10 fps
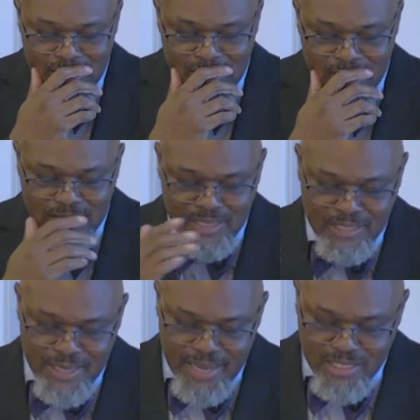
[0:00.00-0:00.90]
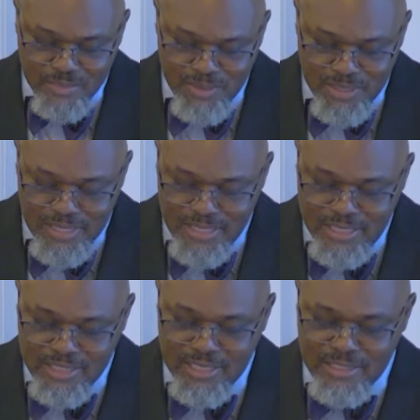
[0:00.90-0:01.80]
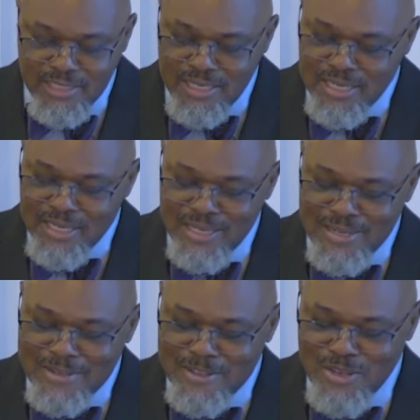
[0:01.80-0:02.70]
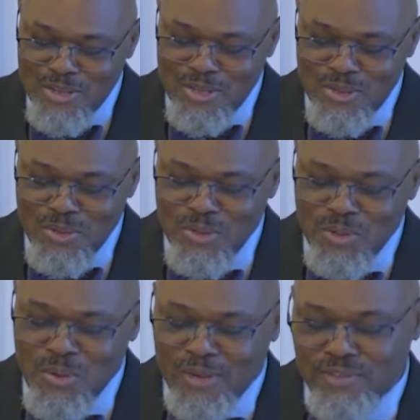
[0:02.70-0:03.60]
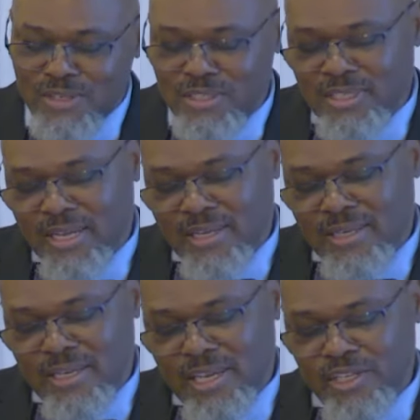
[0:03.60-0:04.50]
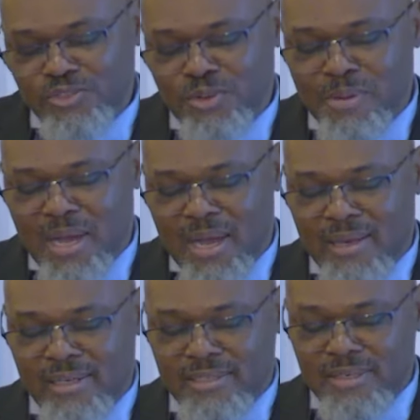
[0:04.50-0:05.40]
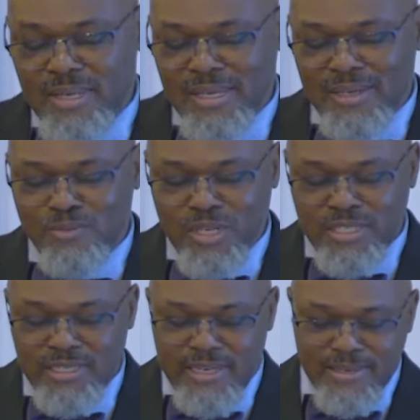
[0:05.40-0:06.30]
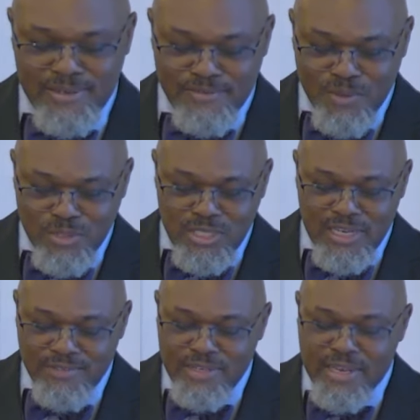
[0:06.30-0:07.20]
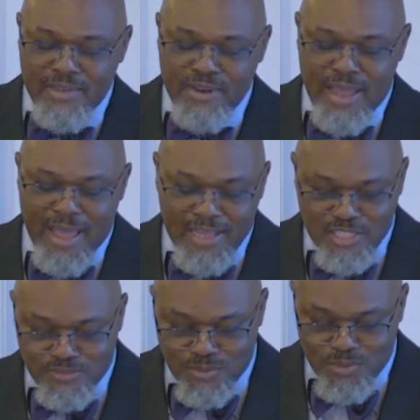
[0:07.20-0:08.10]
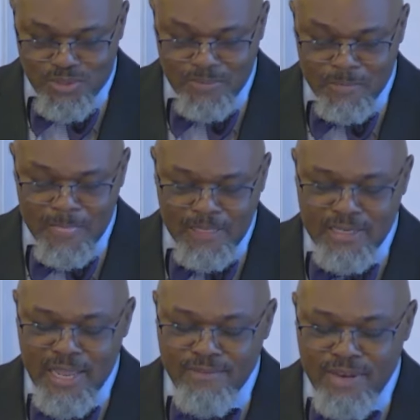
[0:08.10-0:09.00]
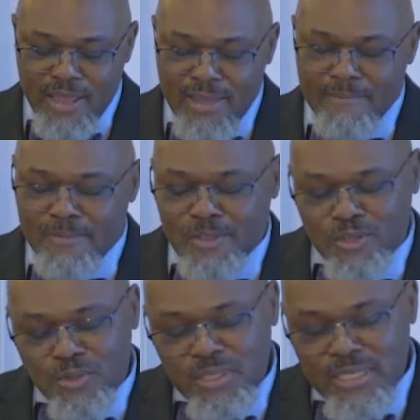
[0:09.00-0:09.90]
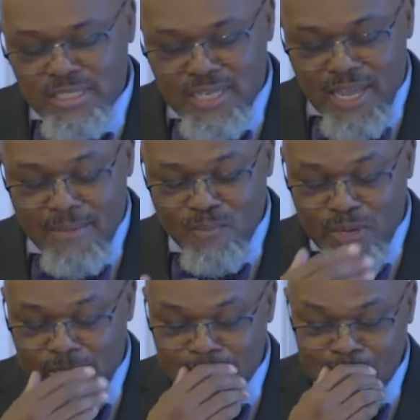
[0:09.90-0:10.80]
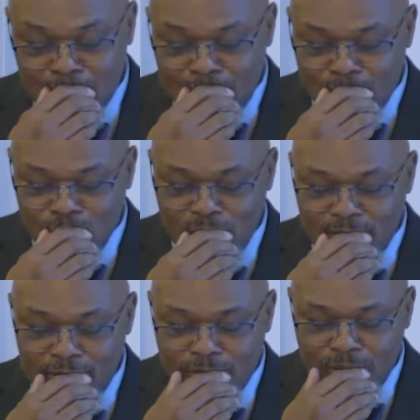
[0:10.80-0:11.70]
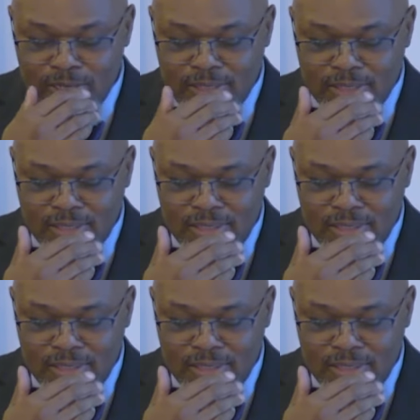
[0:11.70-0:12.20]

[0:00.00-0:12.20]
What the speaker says: He says, cast me. And then he says, you have to understand the history behind it, the reason, verse 11, David asked for. David, during this time when